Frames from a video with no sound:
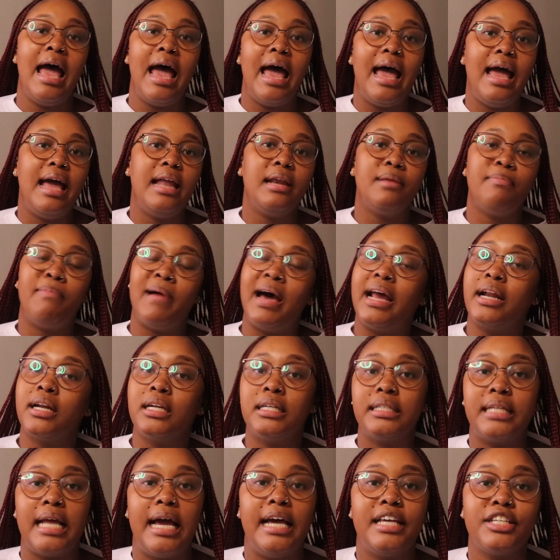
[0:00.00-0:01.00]
and
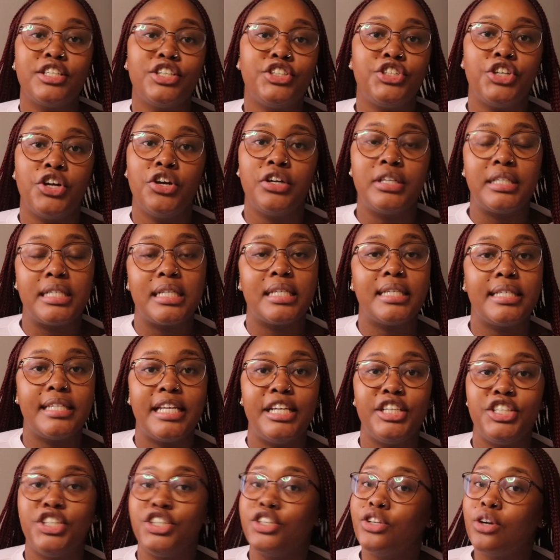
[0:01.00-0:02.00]
Barend as a joke just
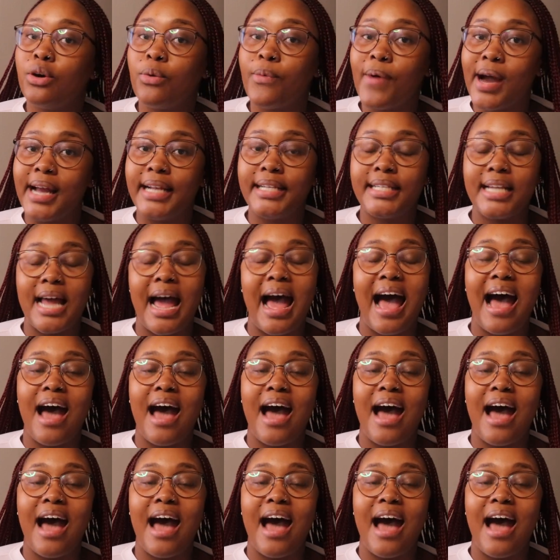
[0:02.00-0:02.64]
said, you know what,